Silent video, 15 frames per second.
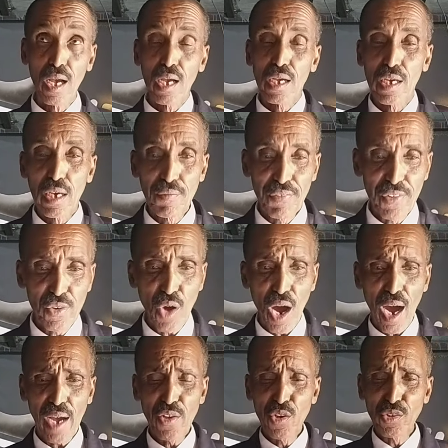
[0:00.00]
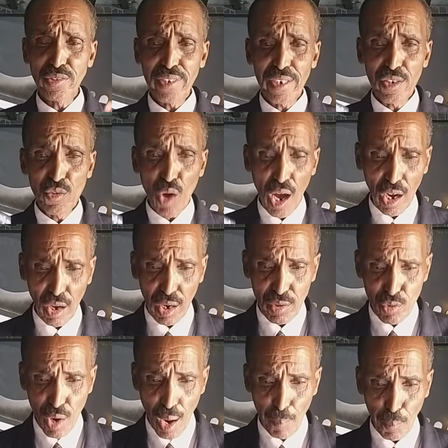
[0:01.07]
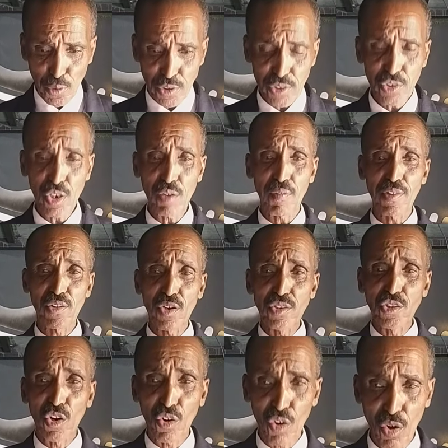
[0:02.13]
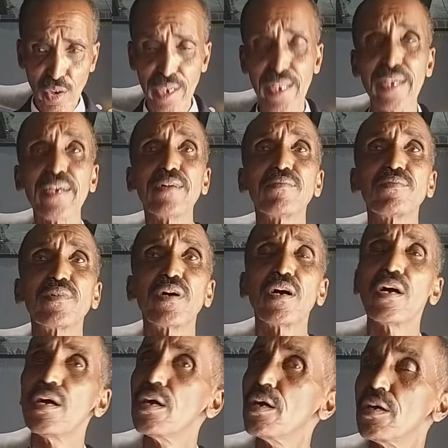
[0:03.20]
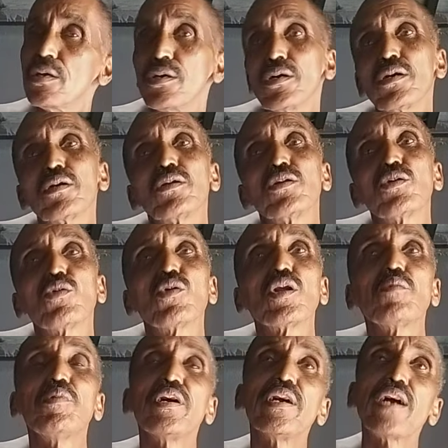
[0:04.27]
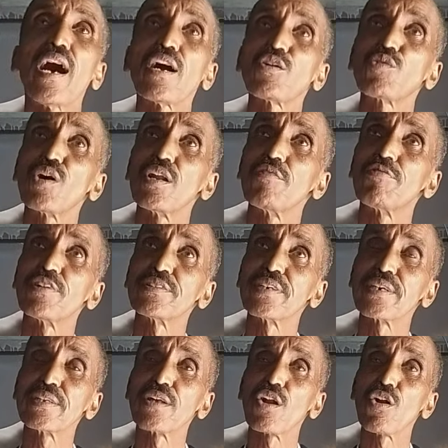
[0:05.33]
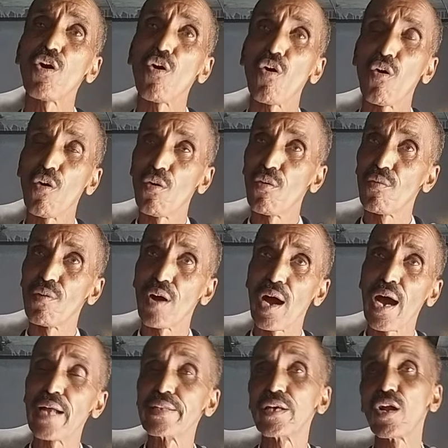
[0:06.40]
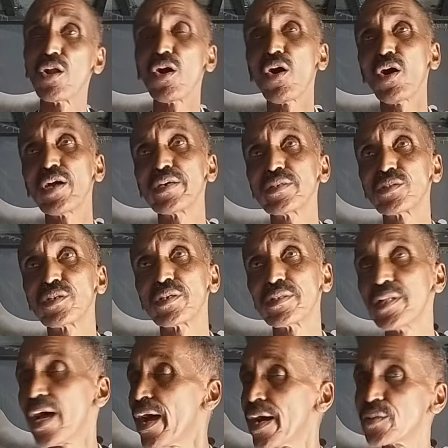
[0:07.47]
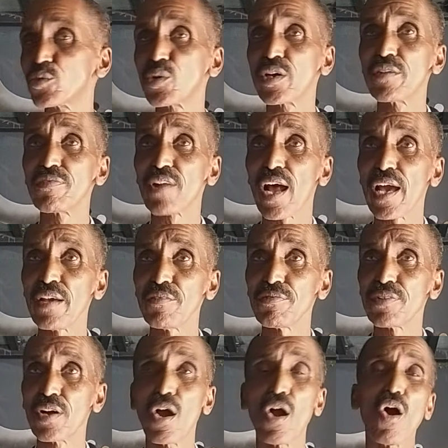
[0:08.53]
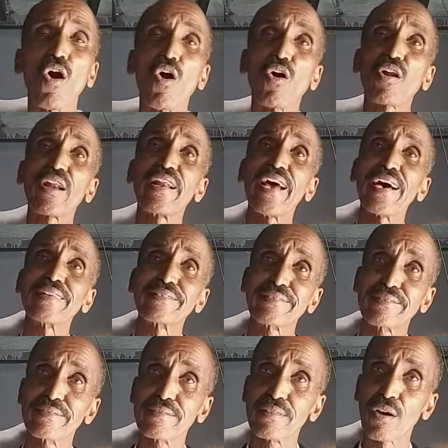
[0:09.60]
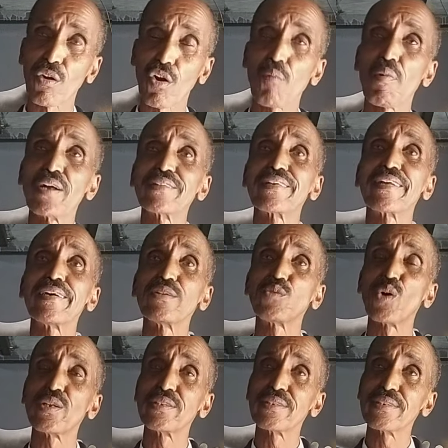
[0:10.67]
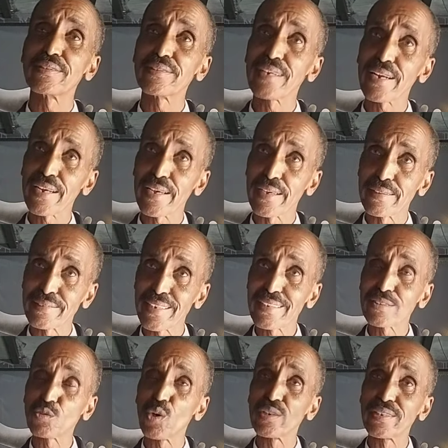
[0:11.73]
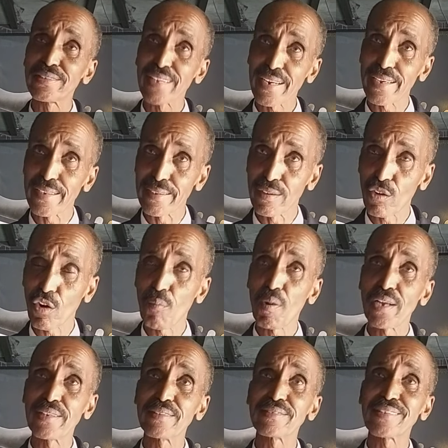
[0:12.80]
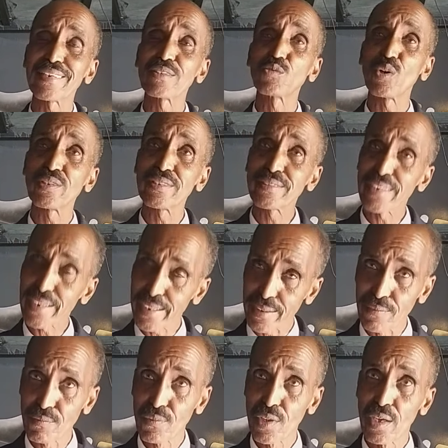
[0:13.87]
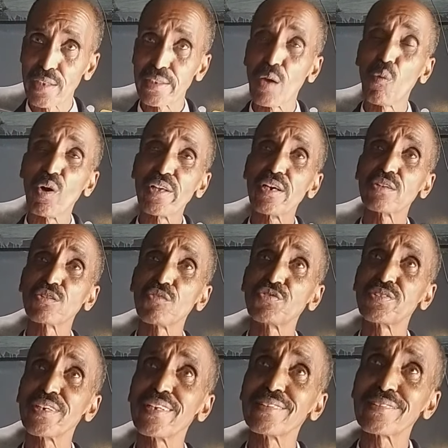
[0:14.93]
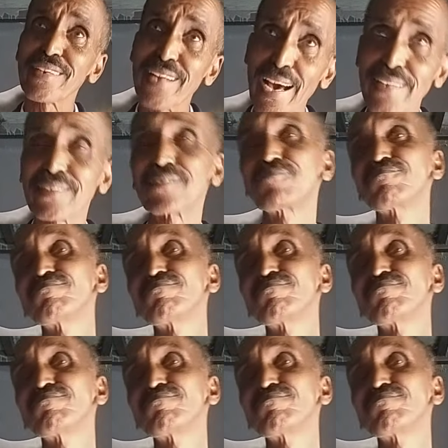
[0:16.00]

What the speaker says: If you are using your position of authority wrongly, you will be actually facing the law. And the law is there to give life or death. Romans 6:23. The wages of sin is death.